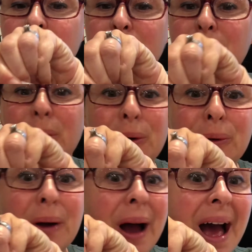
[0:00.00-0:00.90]
We're
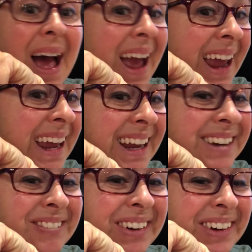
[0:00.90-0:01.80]
right.
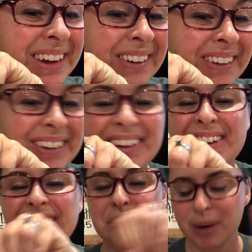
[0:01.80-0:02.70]
Very
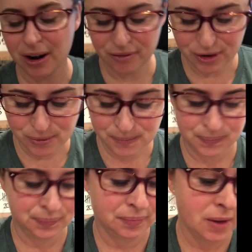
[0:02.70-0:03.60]
good. Proud of you.
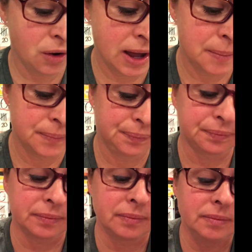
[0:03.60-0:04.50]
Okay.
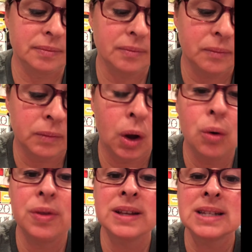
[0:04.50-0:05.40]
Oh,
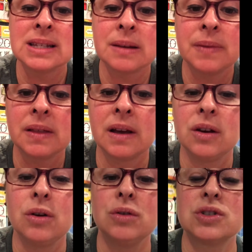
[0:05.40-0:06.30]
this is something that you
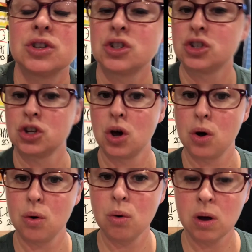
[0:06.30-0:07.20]
use to
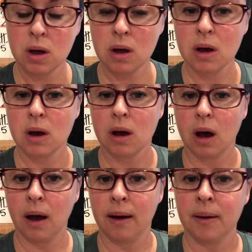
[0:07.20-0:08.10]
sew.
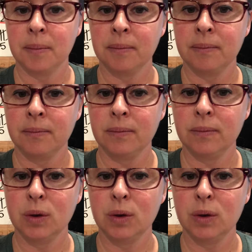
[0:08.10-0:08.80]
You